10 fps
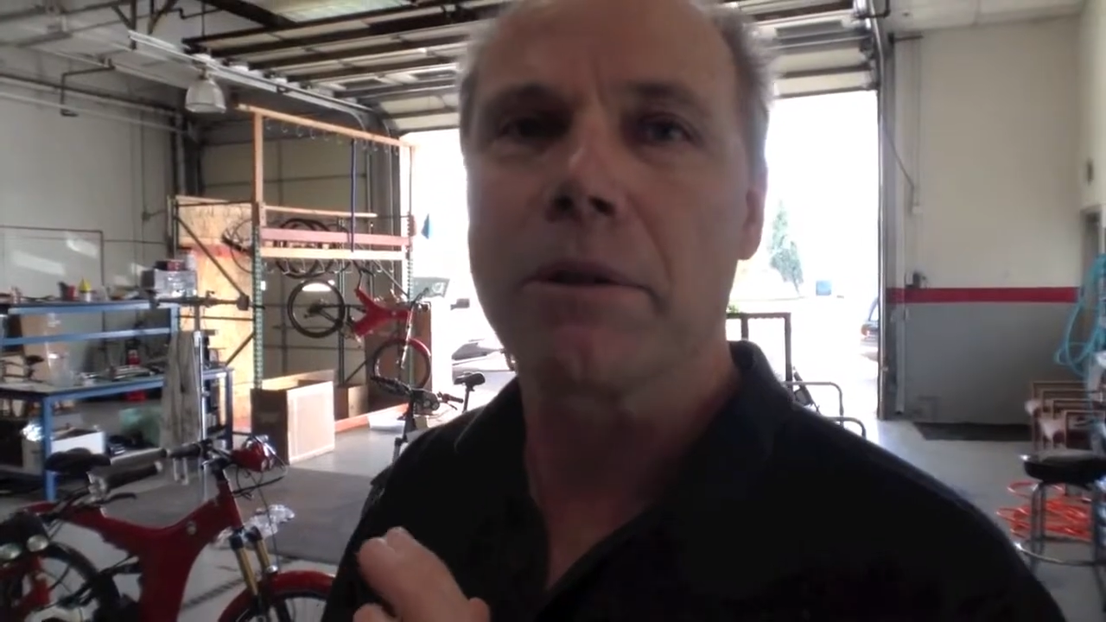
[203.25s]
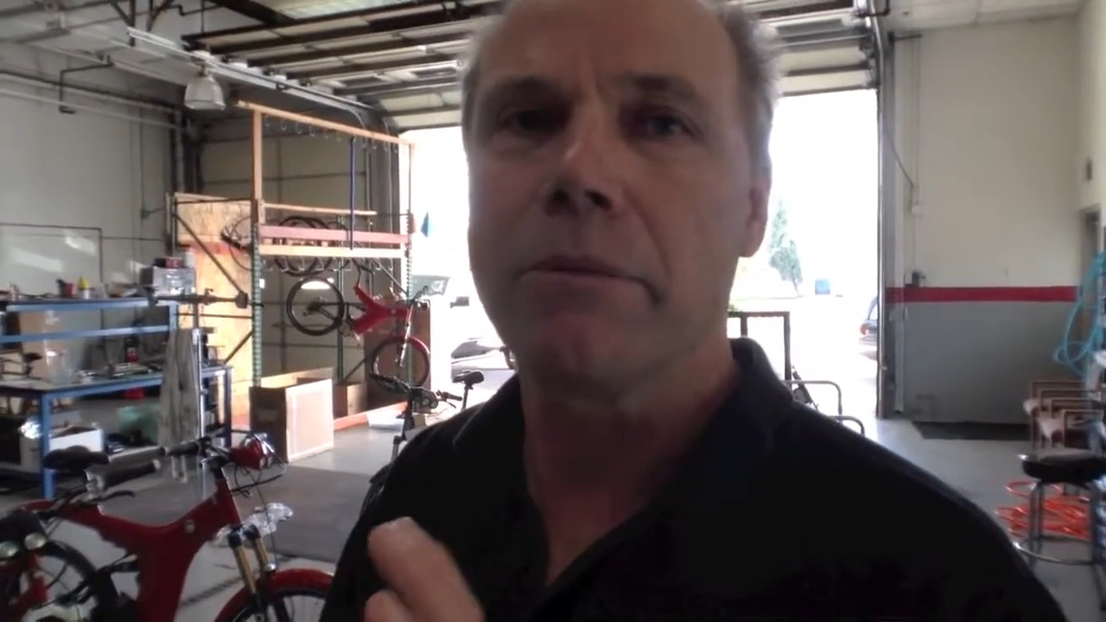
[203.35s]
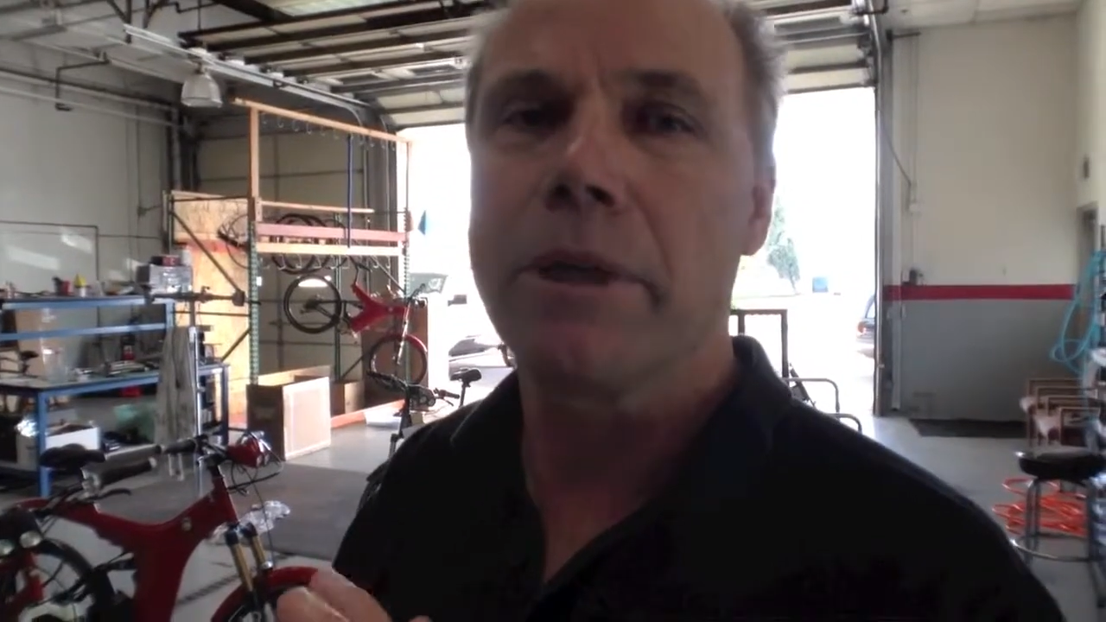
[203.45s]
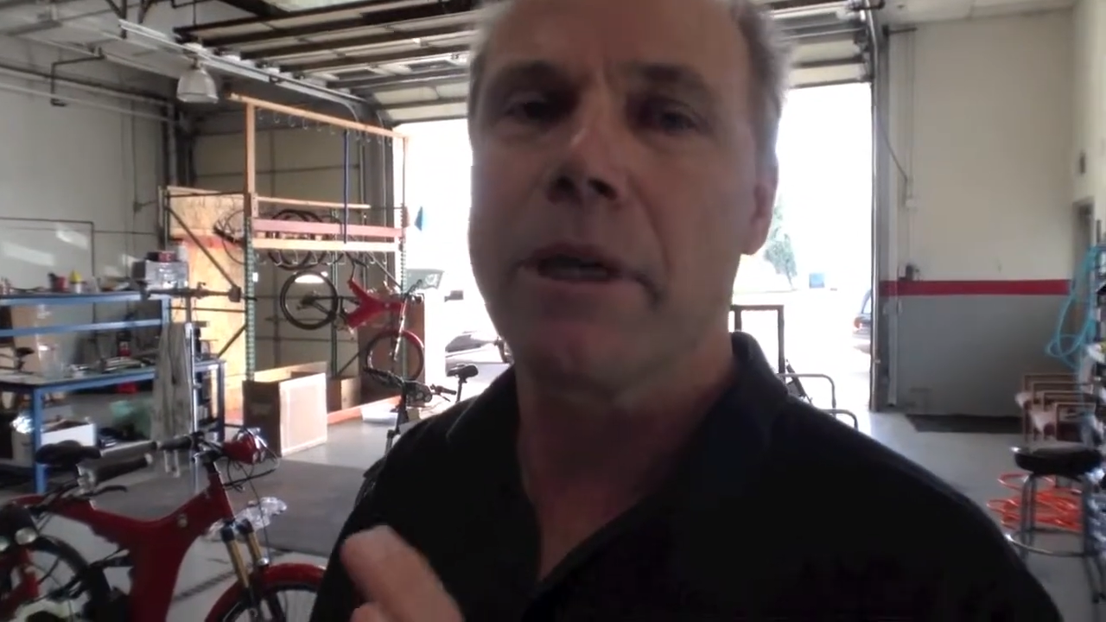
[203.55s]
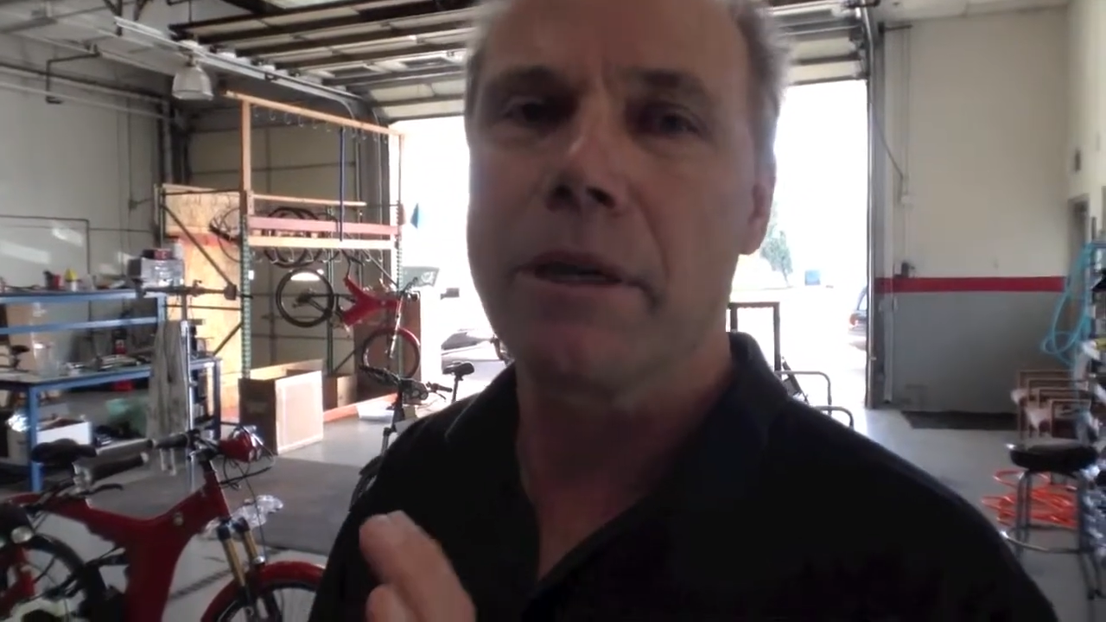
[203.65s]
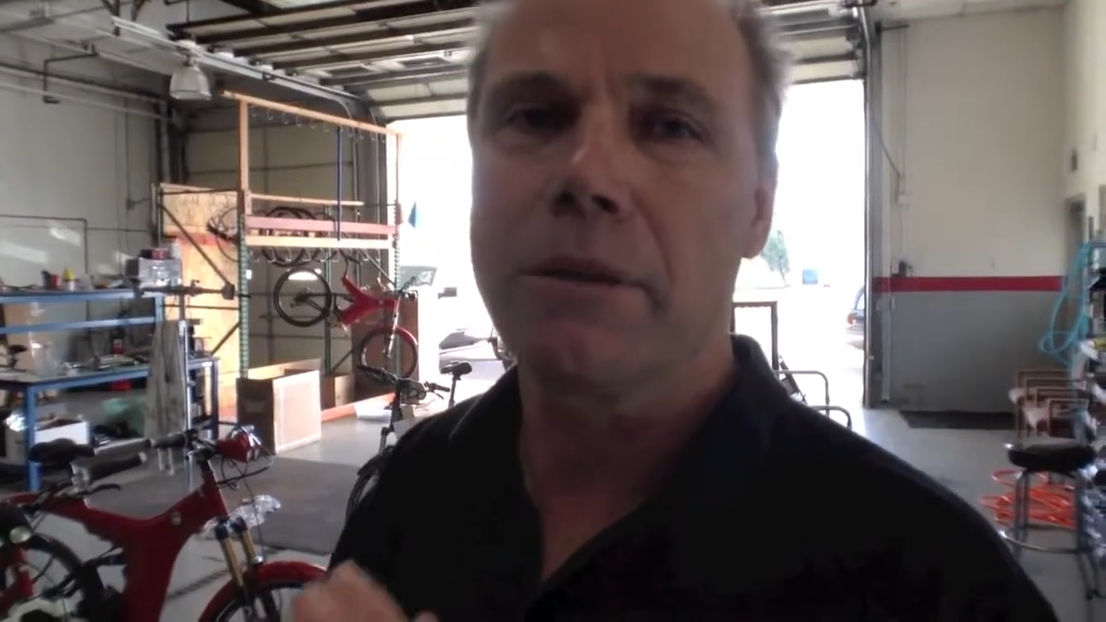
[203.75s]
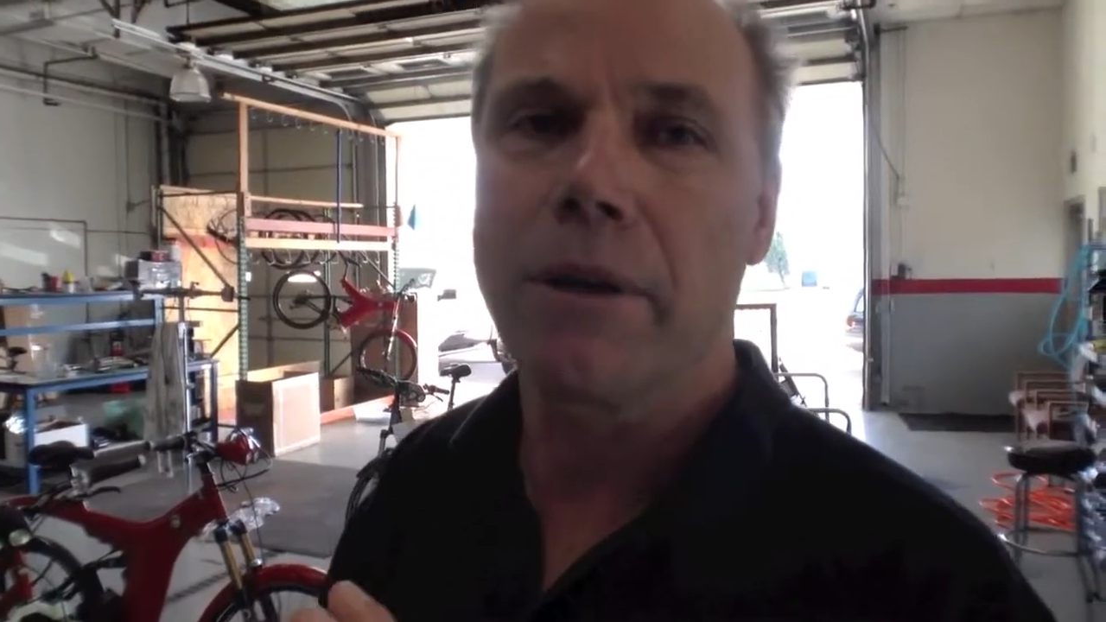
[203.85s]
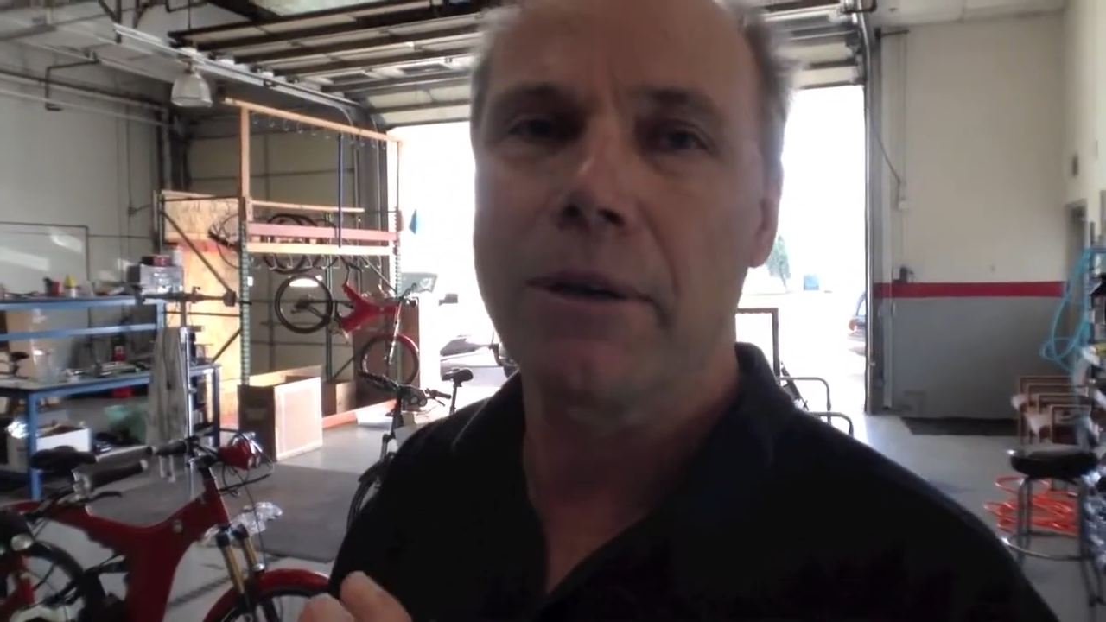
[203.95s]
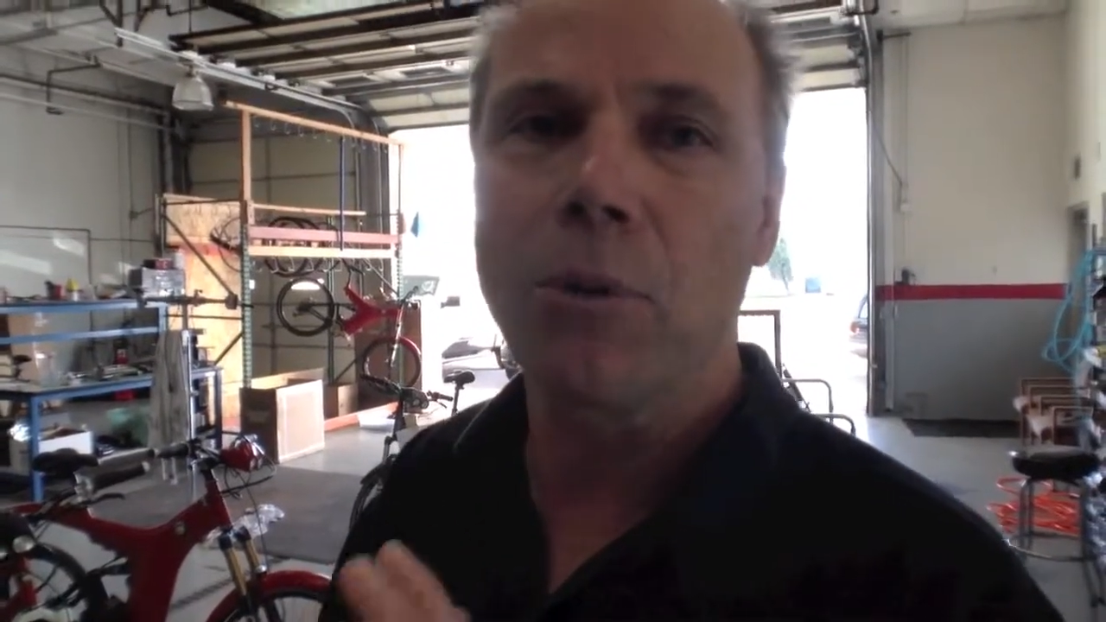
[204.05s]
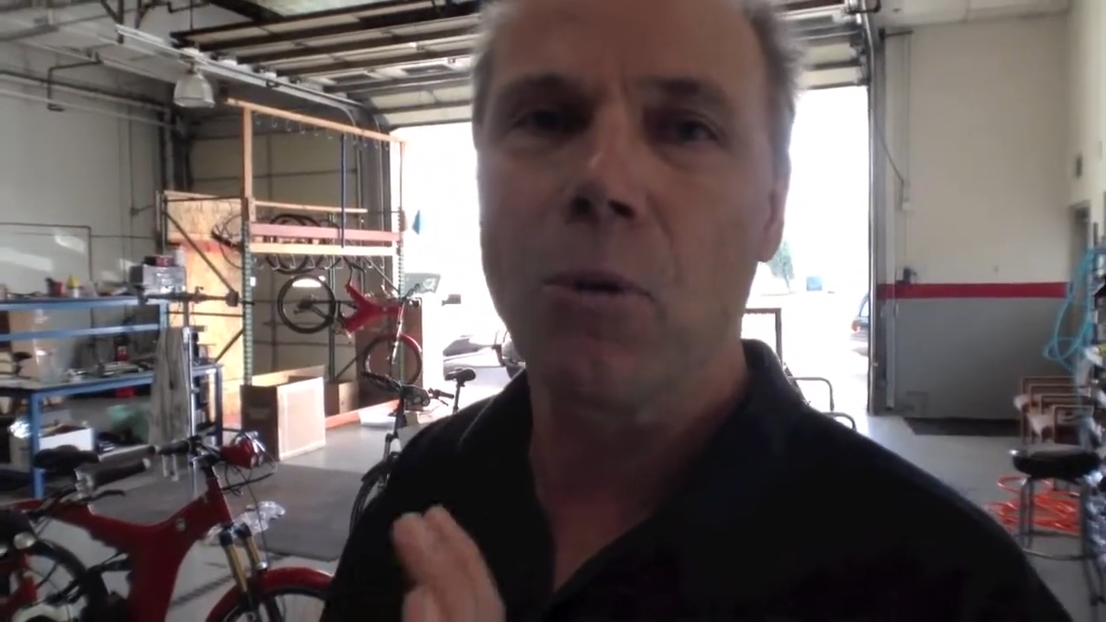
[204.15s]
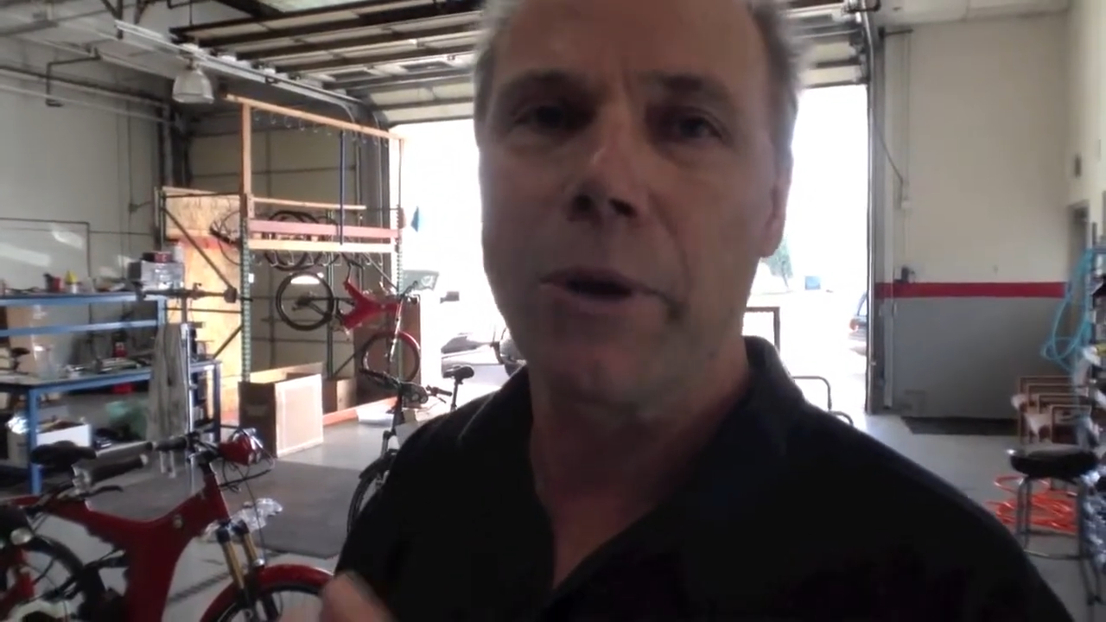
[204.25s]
so we get incredible